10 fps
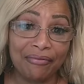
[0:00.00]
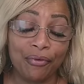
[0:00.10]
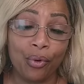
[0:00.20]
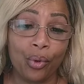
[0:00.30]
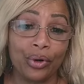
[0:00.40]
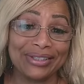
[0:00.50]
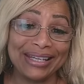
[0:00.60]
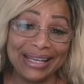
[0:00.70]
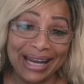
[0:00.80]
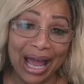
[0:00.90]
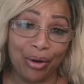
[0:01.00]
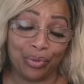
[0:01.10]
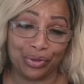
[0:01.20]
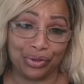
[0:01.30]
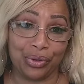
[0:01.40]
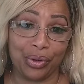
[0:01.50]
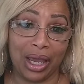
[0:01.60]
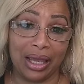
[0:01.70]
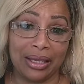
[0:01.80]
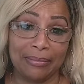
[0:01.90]
for 10 hours,
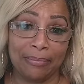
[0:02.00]
okay?